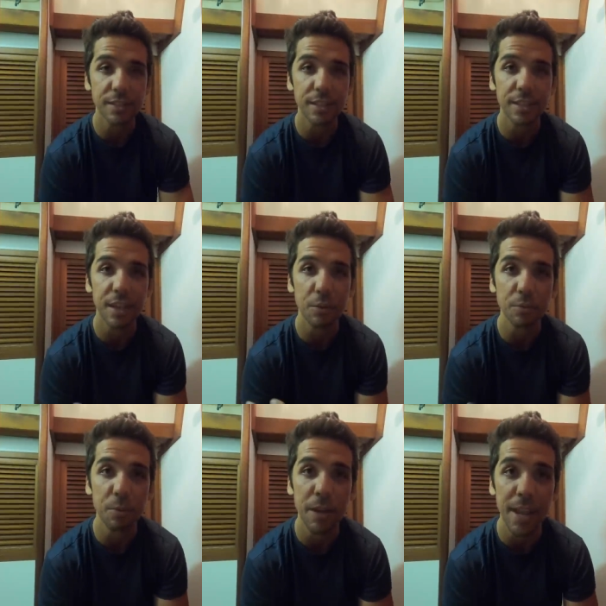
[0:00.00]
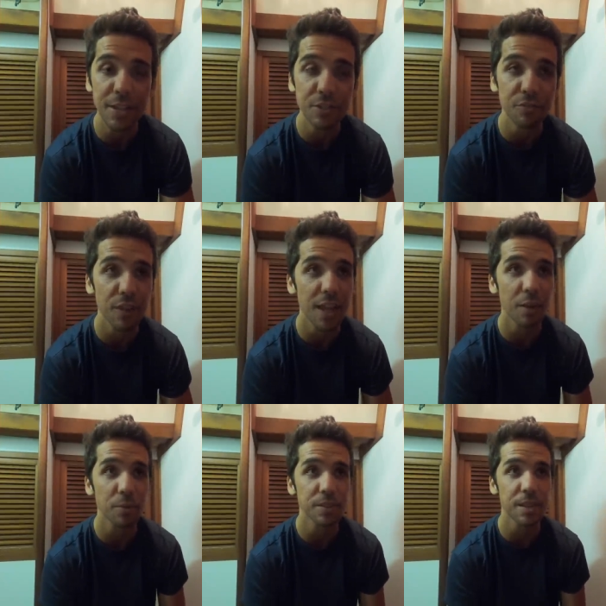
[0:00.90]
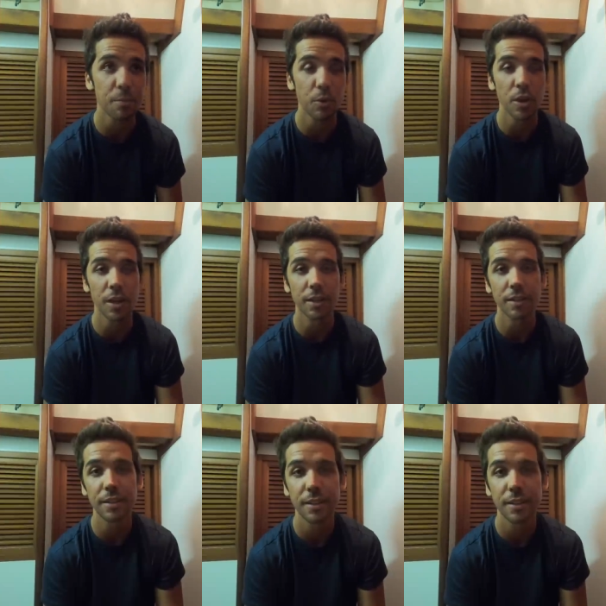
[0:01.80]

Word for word: Second day it was my nation flag wasn't upright.